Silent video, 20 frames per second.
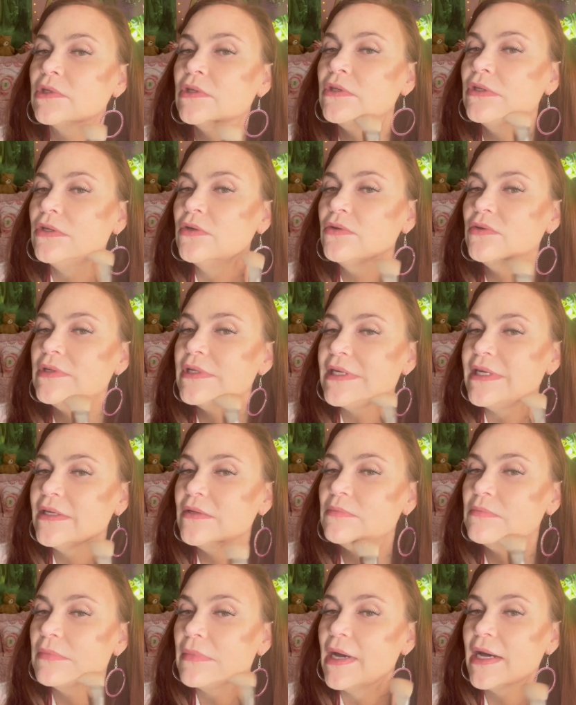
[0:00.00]
You don't need
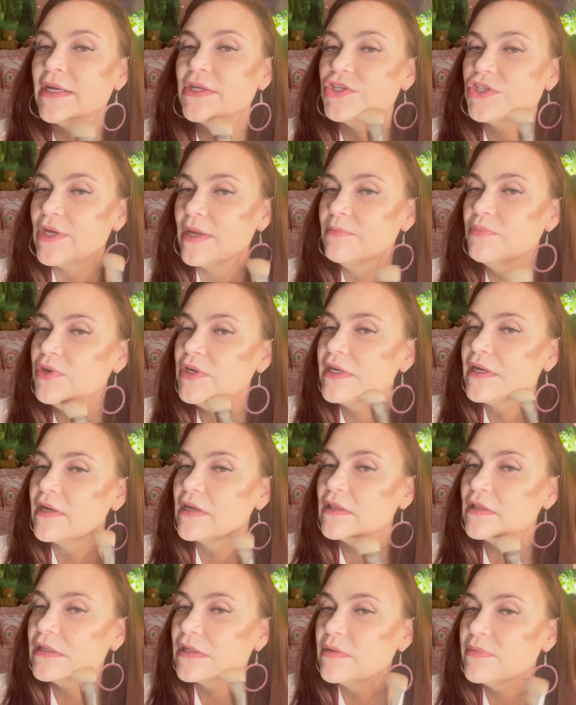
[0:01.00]
much. I'm putting on a
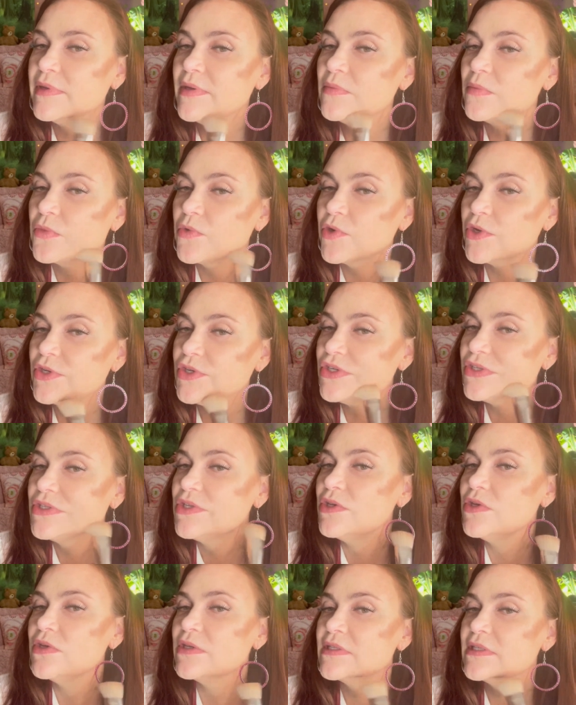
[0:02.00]
little bit more just so
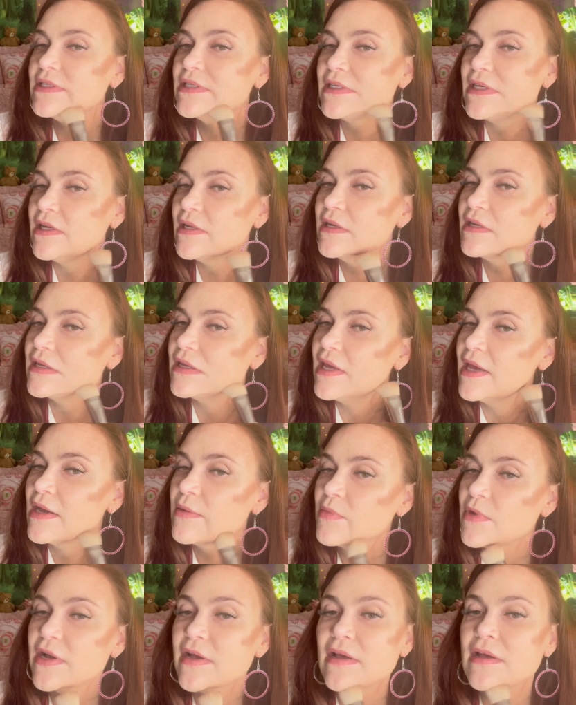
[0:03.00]
you can see it in
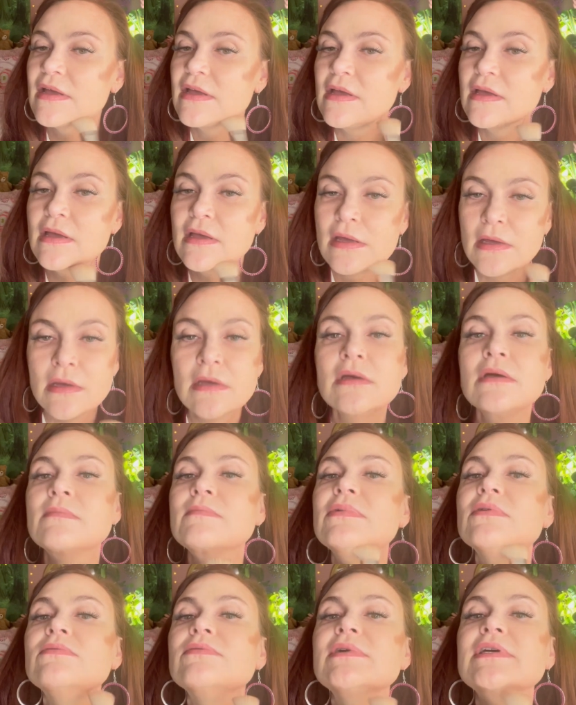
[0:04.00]
camera,
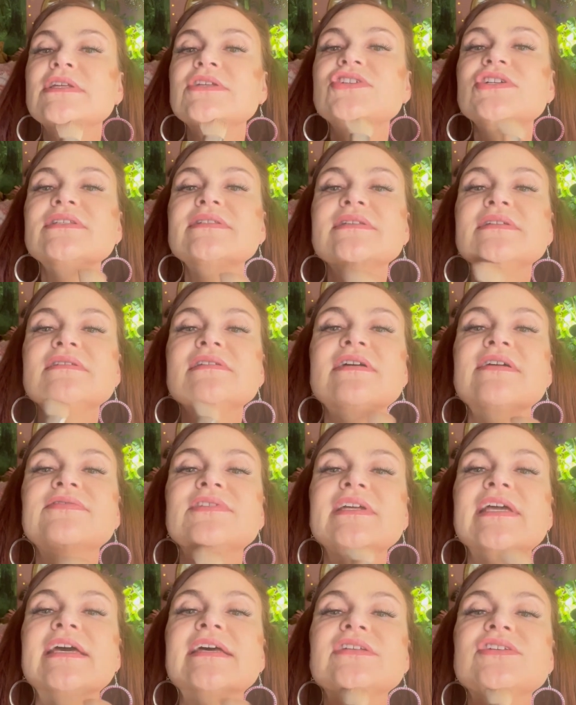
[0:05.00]
but just enough to
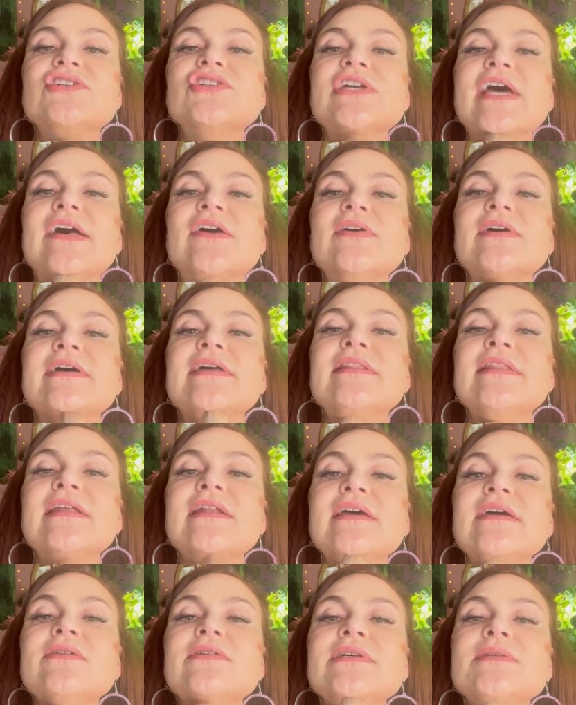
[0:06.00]
cast a shadow. And then
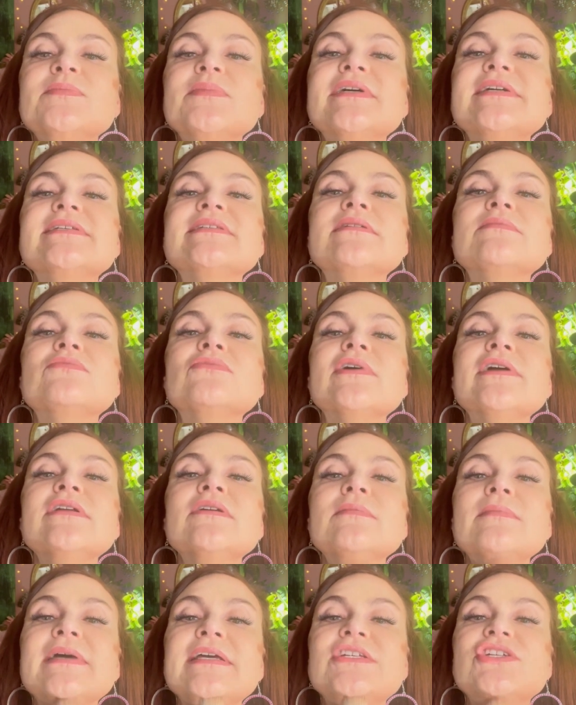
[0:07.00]
I always place some right under
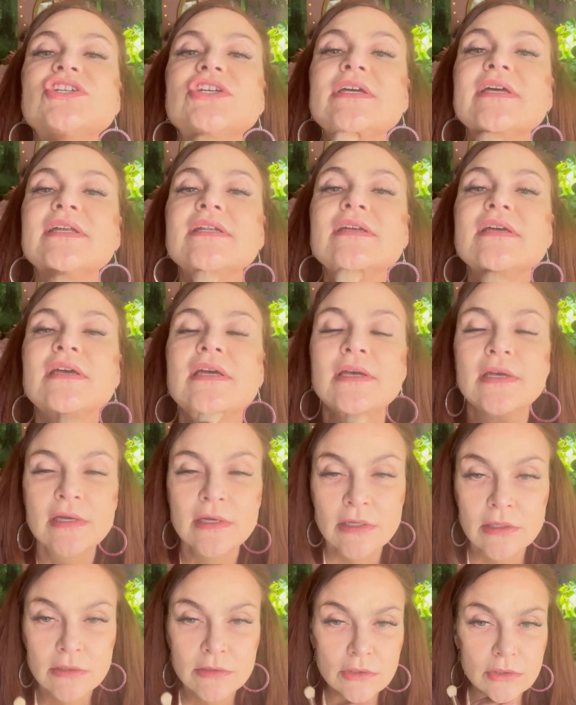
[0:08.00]
my chin
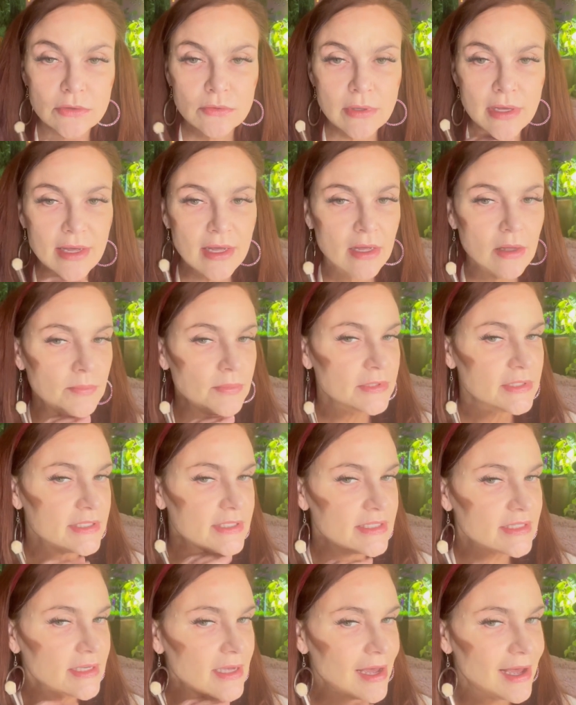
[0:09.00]
to help
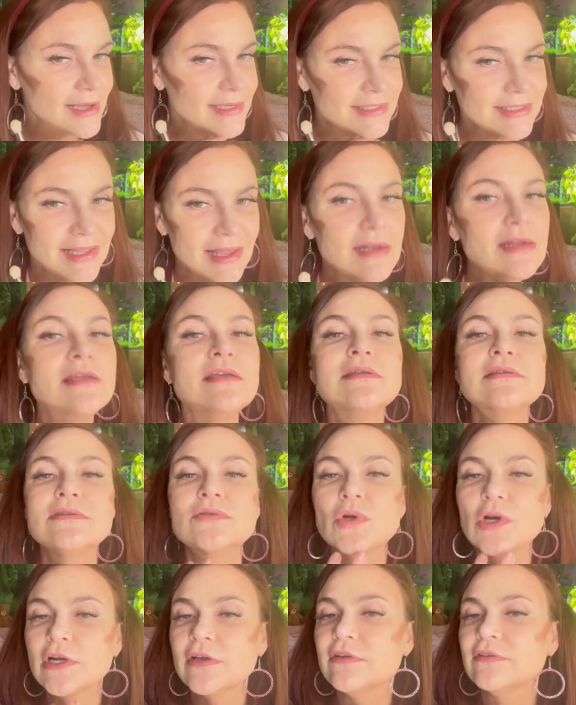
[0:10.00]
disguise any
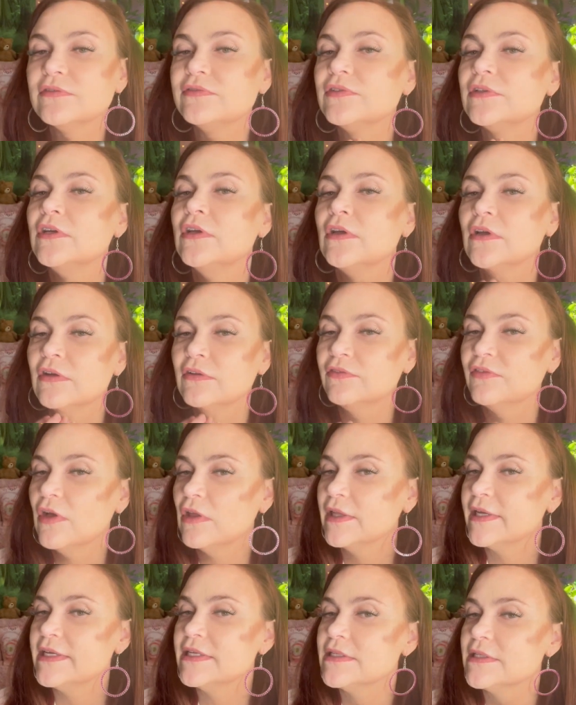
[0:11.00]
sort of
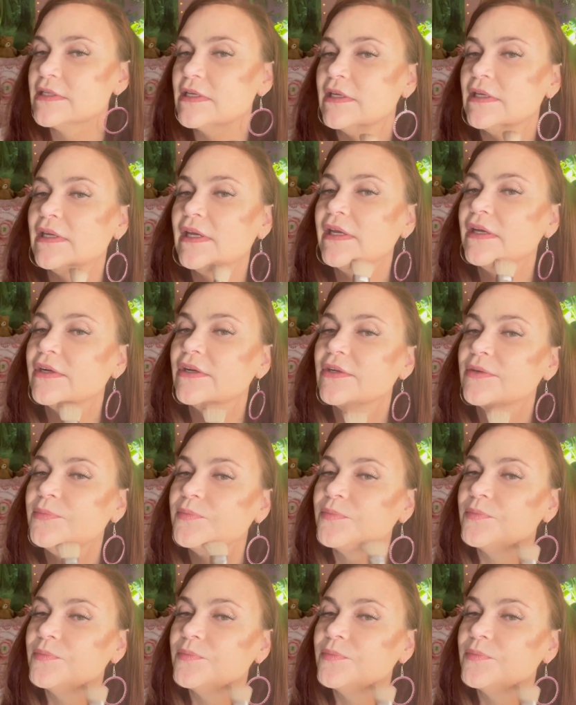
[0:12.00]
falling skin here.